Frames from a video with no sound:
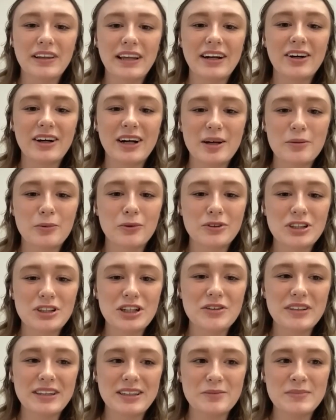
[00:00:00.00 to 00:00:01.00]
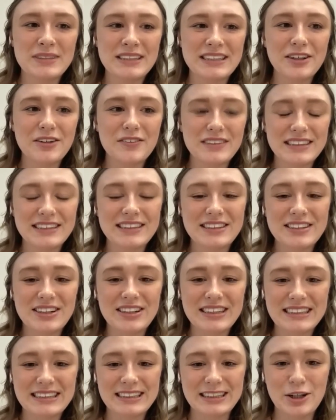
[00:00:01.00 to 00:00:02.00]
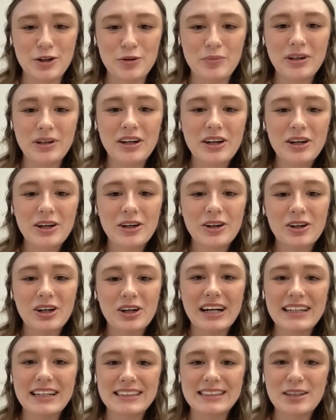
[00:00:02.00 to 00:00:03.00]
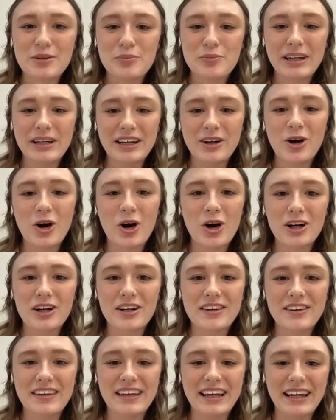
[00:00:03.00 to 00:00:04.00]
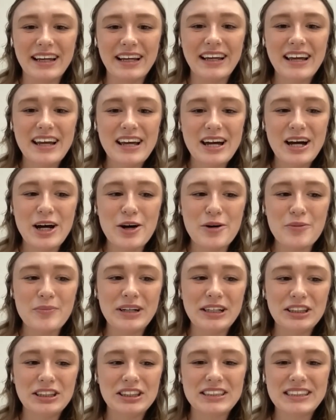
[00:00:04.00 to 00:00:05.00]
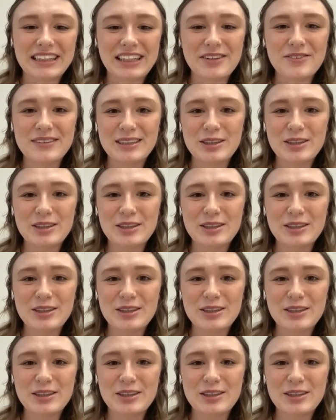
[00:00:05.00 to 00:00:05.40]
They are able to do it themselves. It's not some crazy, big, hard thing. It just gives